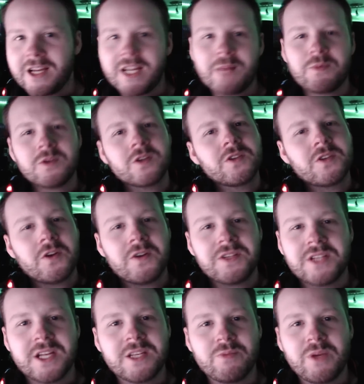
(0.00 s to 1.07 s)
Adeptus Custodes
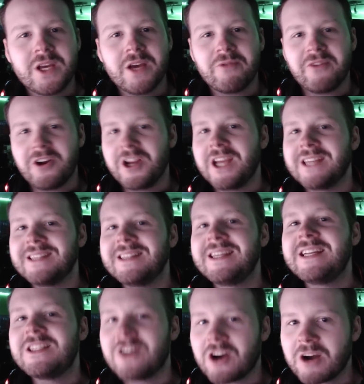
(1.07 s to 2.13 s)
tend to be a very
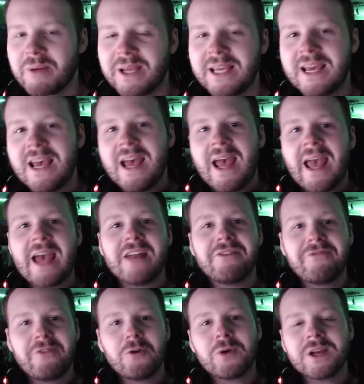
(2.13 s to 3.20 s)
elite army and
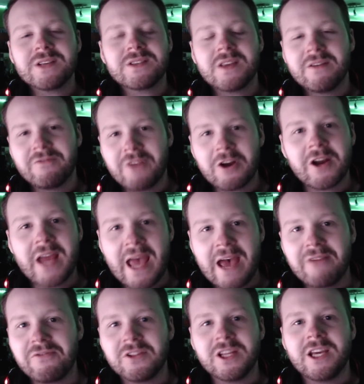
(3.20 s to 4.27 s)
focus very
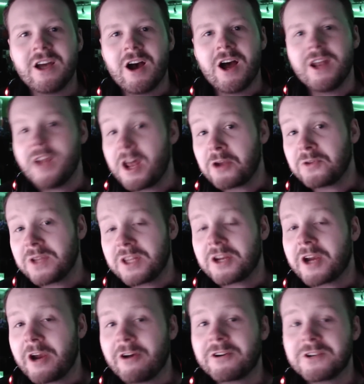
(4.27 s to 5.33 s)
heavily on not only their
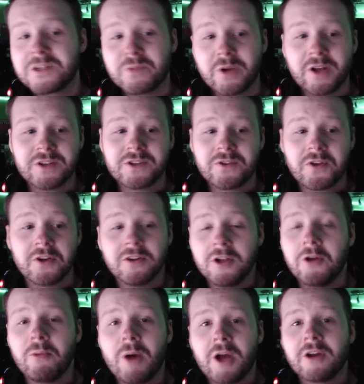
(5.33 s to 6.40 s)
characters, but also their
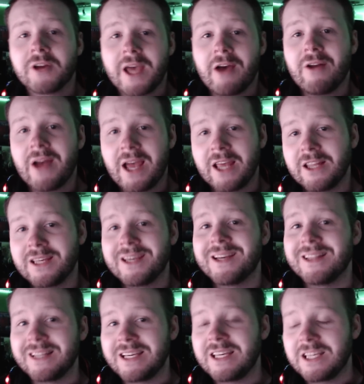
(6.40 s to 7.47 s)
low model count, highly
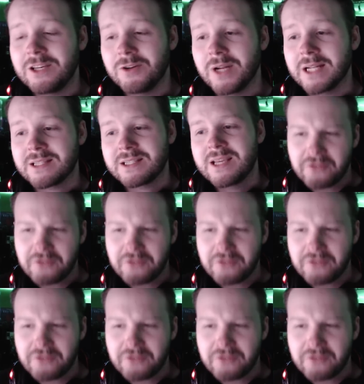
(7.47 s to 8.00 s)
elite units.